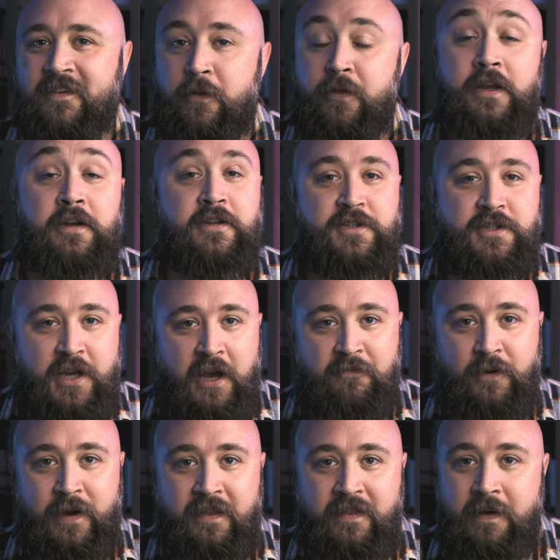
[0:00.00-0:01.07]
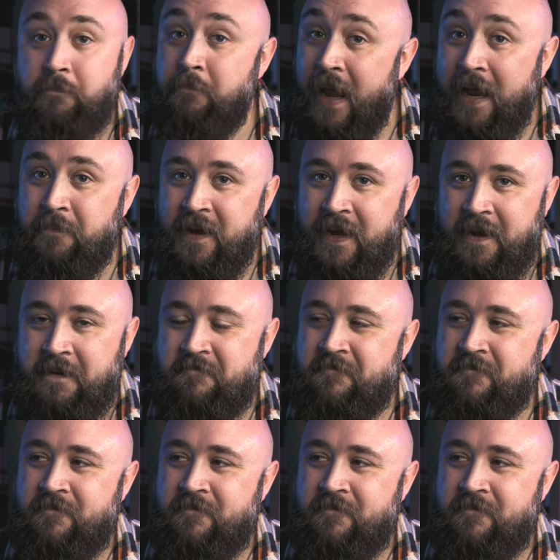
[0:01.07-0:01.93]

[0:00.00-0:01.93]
than discovering that maybe